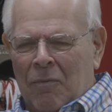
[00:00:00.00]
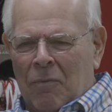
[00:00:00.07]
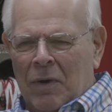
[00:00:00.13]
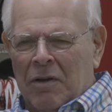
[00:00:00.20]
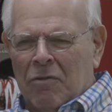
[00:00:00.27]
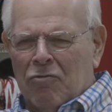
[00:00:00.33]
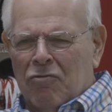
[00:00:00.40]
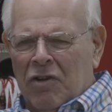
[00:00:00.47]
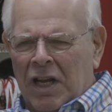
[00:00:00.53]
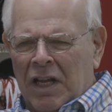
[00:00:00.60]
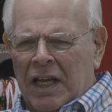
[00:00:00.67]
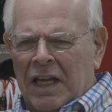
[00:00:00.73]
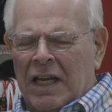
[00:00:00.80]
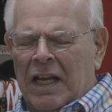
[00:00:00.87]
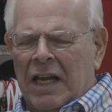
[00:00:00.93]
we
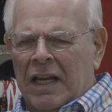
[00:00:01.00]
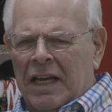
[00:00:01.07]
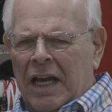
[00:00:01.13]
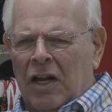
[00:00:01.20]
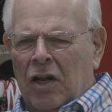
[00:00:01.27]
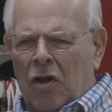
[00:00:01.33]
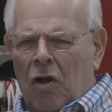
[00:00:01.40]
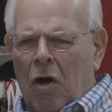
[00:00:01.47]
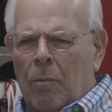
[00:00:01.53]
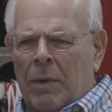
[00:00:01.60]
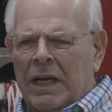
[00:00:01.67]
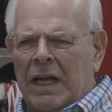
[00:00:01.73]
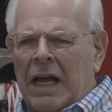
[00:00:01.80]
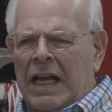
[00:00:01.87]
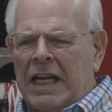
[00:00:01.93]
really get along.
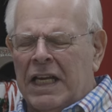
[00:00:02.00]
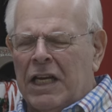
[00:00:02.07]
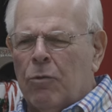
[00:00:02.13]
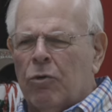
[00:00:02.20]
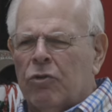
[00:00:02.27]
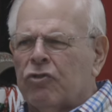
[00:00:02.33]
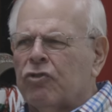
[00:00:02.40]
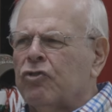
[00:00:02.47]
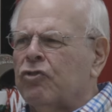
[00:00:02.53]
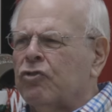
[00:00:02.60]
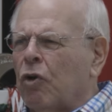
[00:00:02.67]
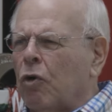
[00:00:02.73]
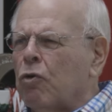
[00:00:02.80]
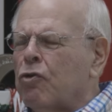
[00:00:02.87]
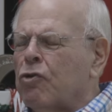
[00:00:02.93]
But he was
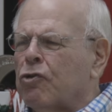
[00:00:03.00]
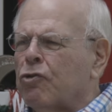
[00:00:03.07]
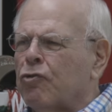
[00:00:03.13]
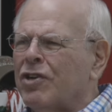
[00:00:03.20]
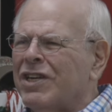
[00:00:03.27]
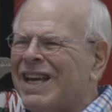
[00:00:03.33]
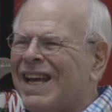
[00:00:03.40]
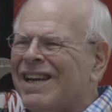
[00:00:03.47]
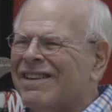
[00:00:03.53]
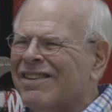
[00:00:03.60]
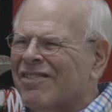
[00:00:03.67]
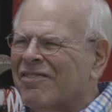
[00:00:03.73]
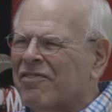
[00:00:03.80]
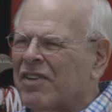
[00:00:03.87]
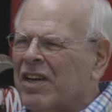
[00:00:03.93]
so creative.